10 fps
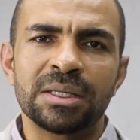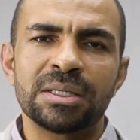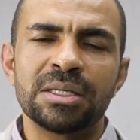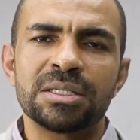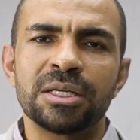
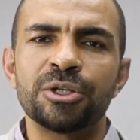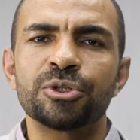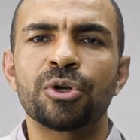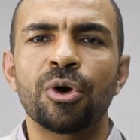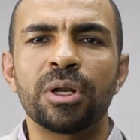and he said he
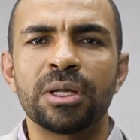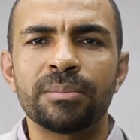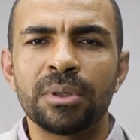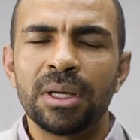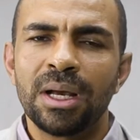should call
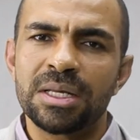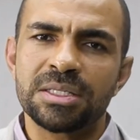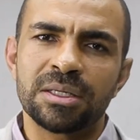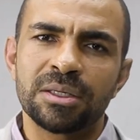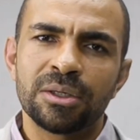him
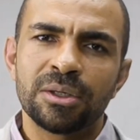Hassan,